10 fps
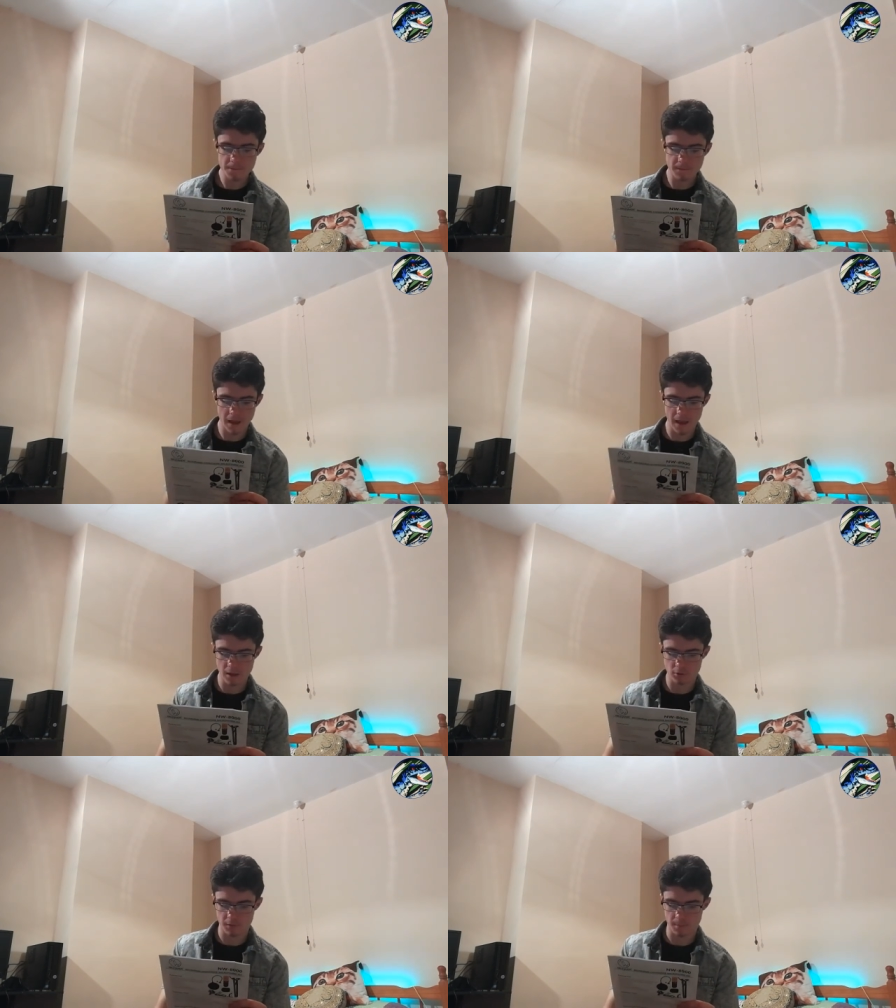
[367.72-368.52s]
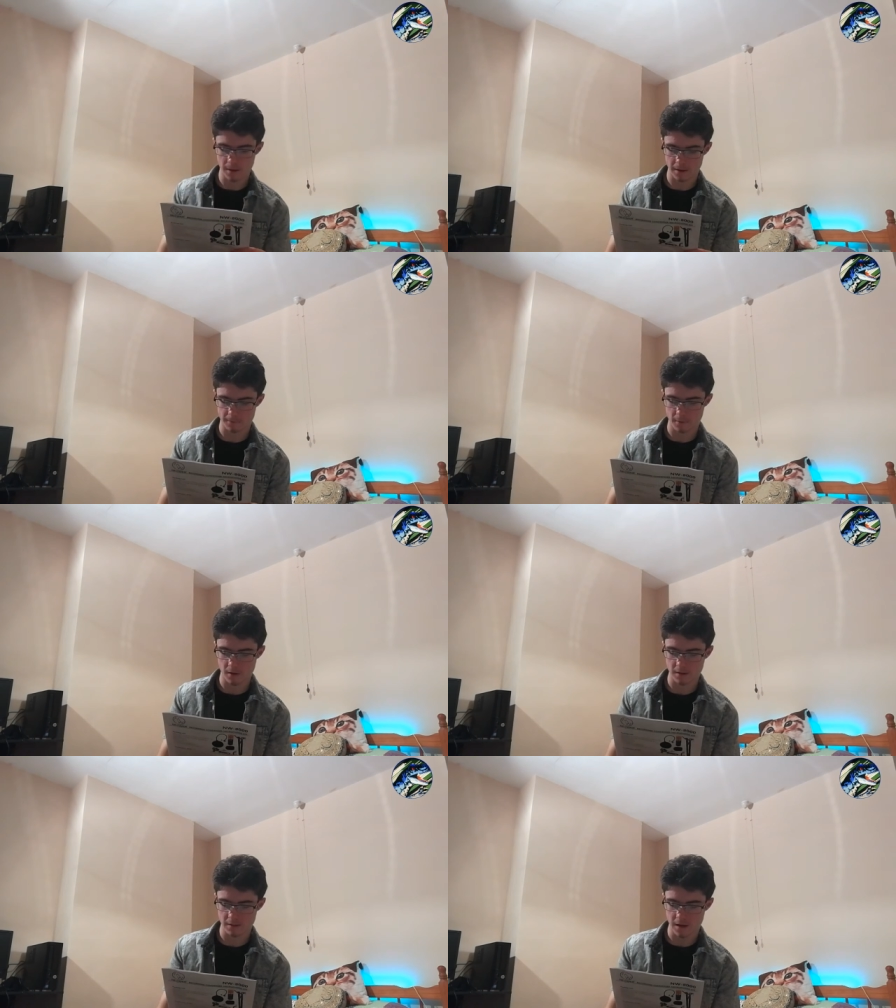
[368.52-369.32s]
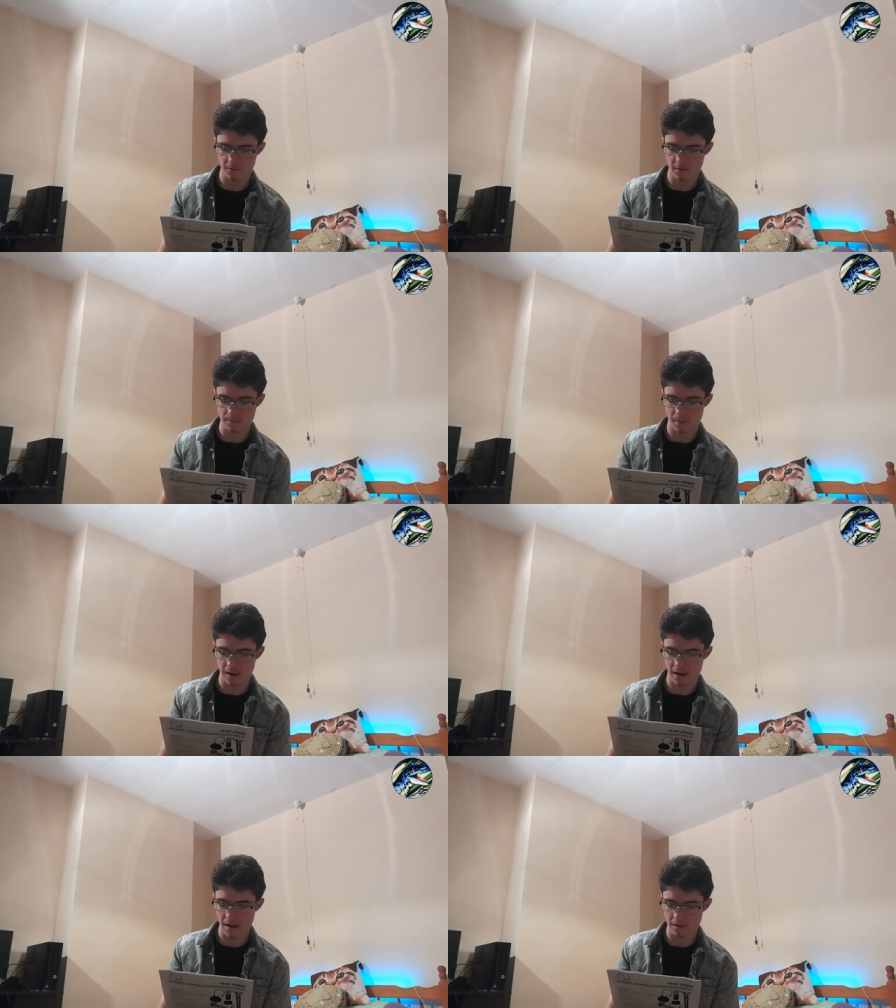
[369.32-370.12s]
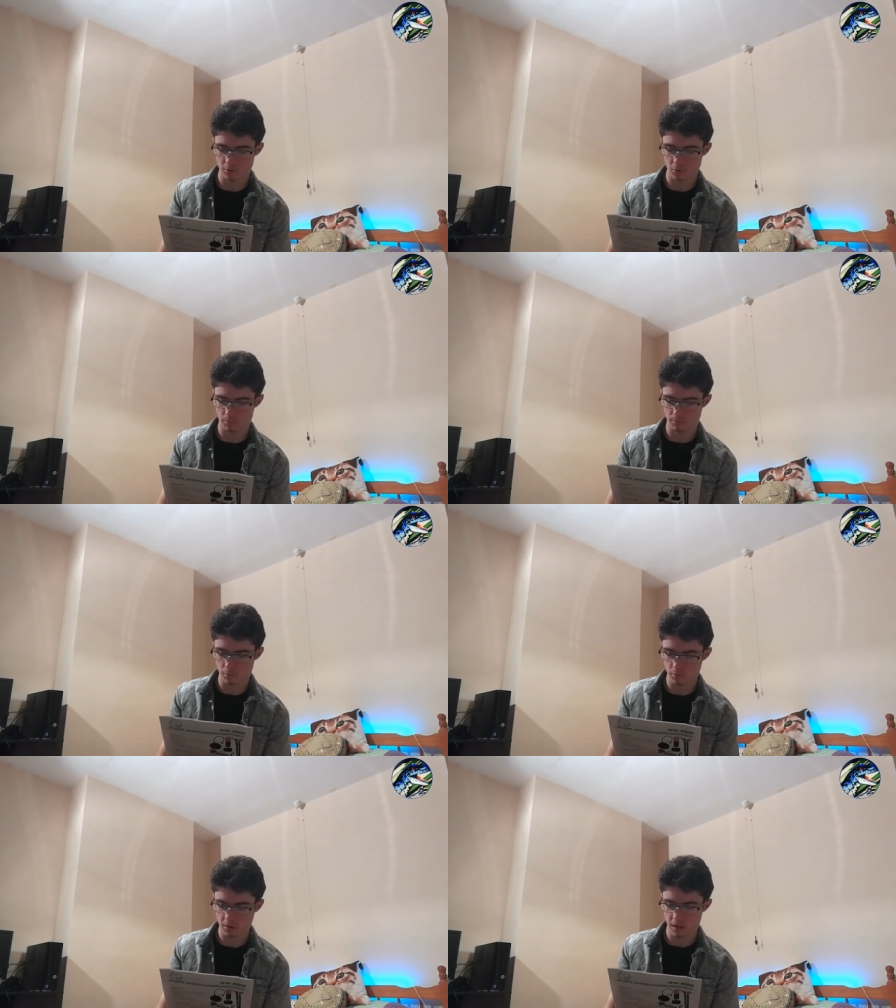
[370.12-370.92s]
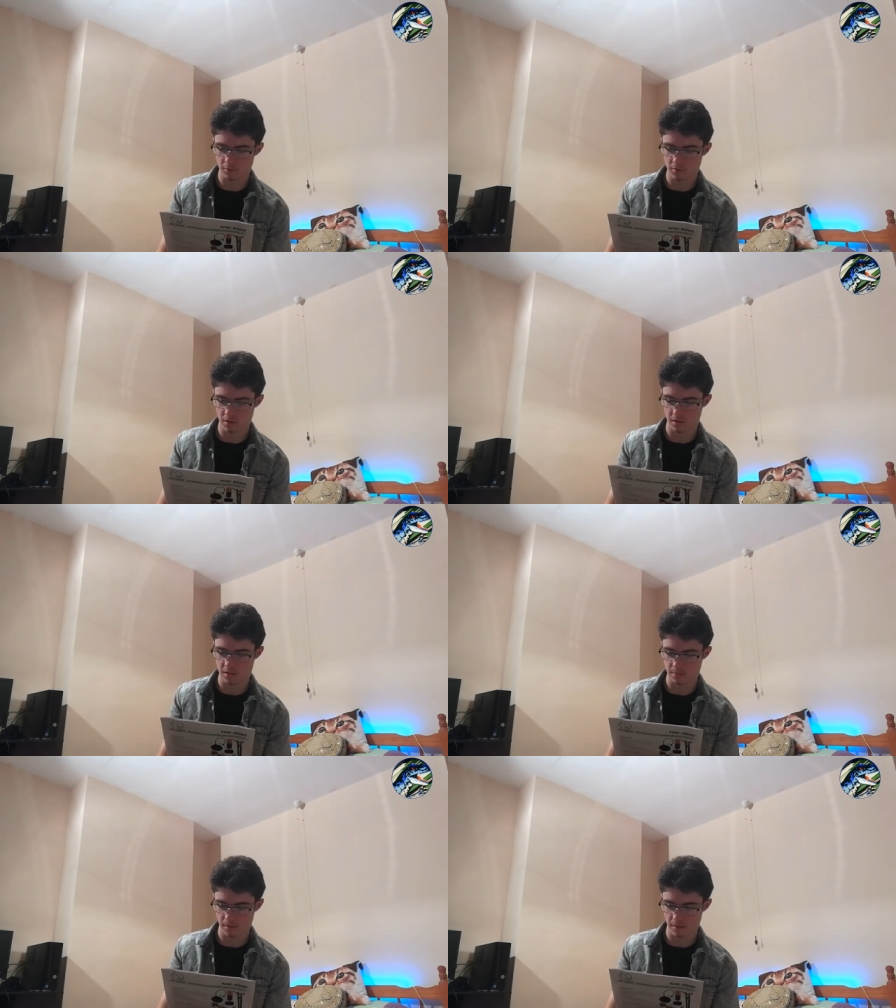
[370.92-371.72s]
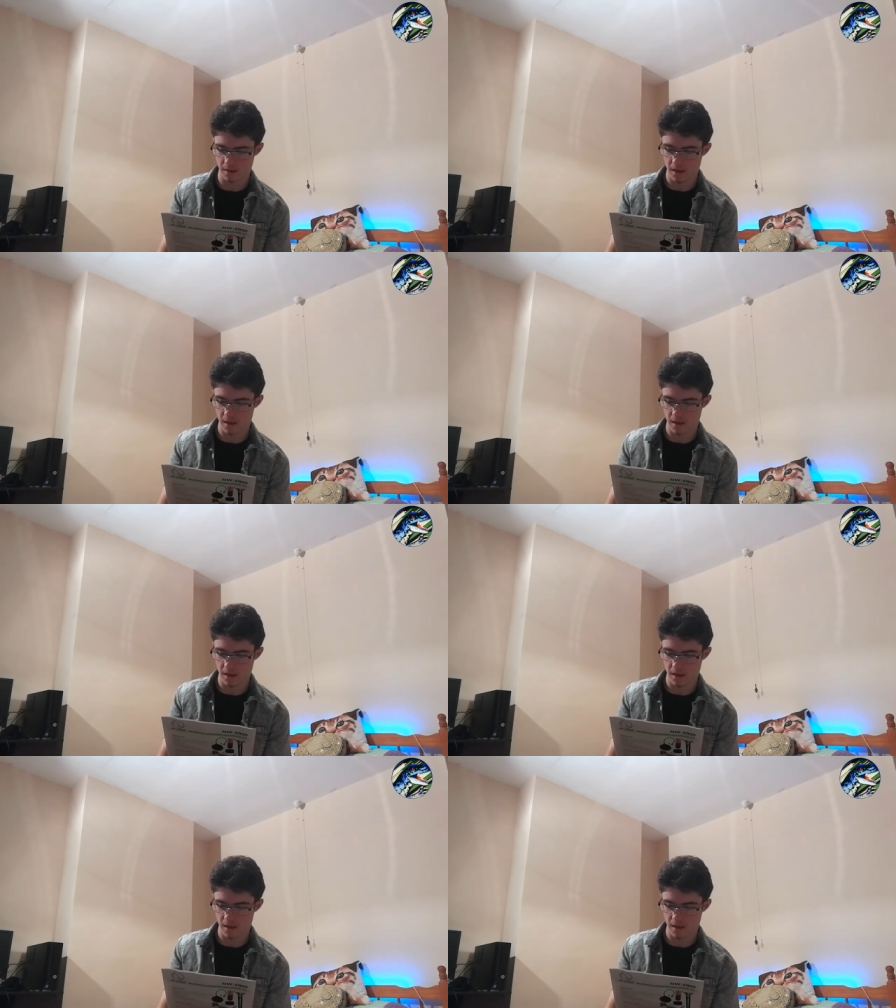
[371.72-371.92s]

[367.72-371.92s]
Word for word: the head of the microphone is covered by hand or brought close to the speaker,